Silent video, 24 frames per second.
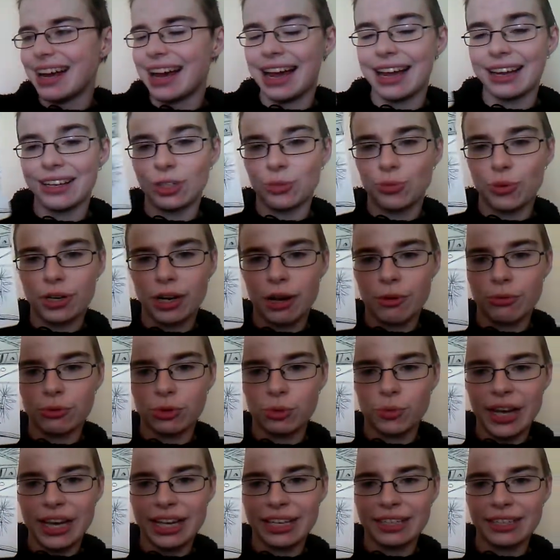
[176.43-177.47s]
And when I
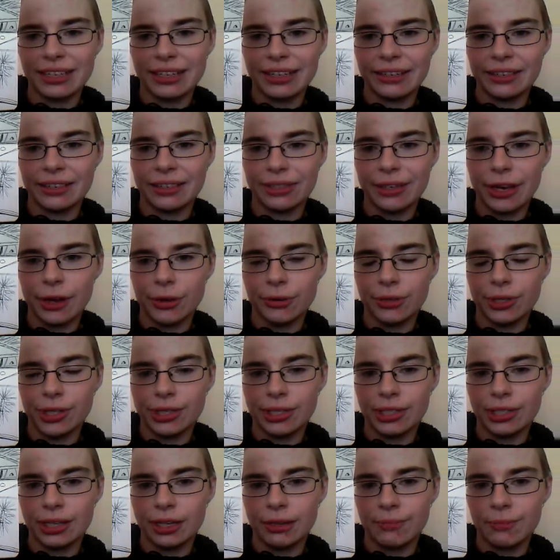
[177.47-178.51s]
was waiting to go to
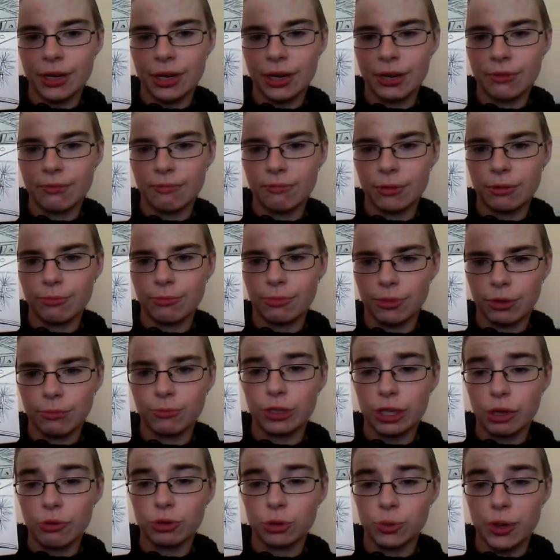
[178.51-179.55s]
the cinema,
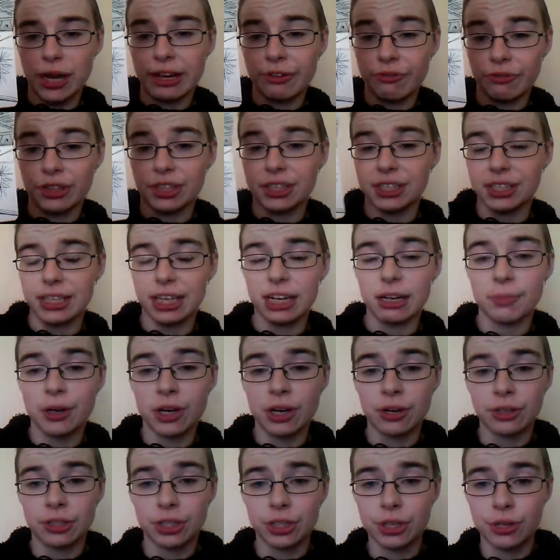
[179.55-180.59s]
when I was waiting for the
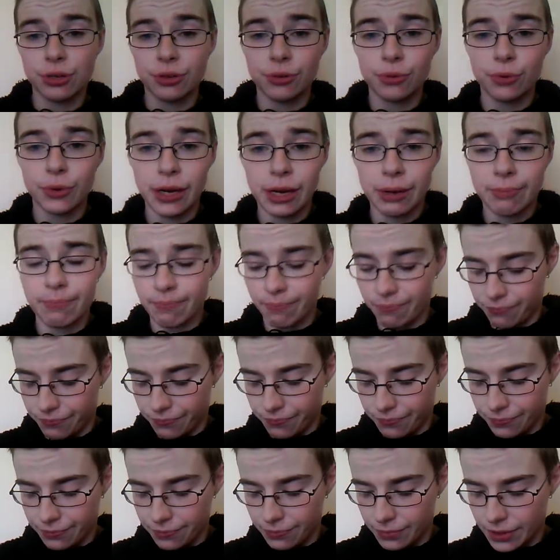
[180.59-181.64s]
cinema to,
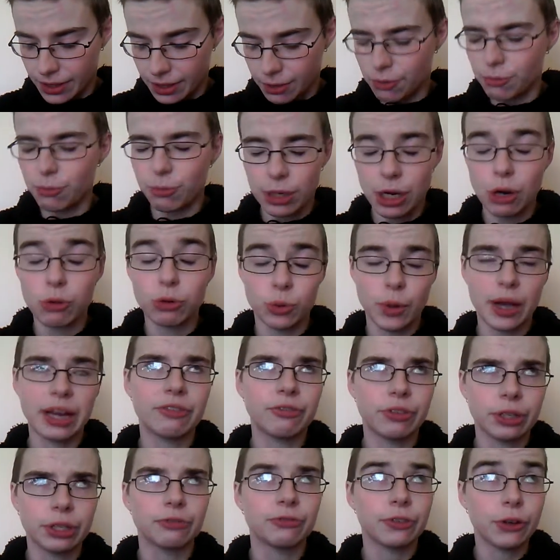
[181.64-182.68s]
when I was
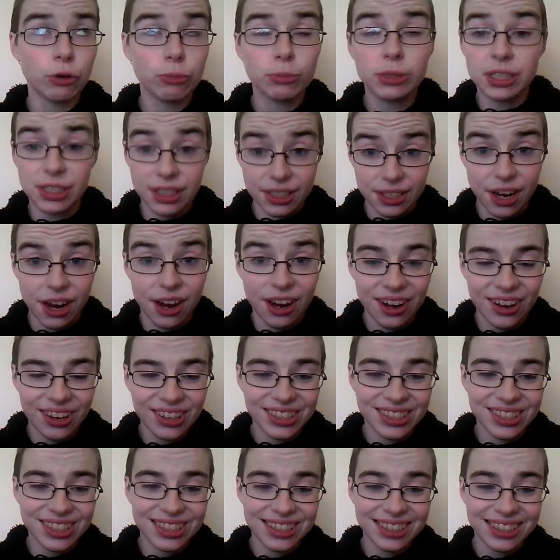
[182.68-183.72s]
waiting for the film to
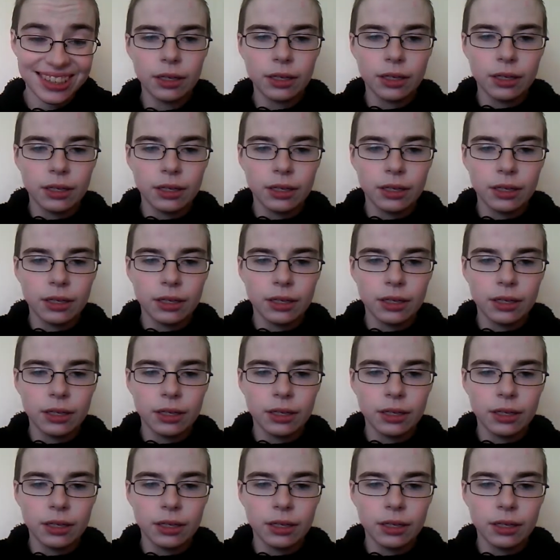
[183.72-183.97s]
start,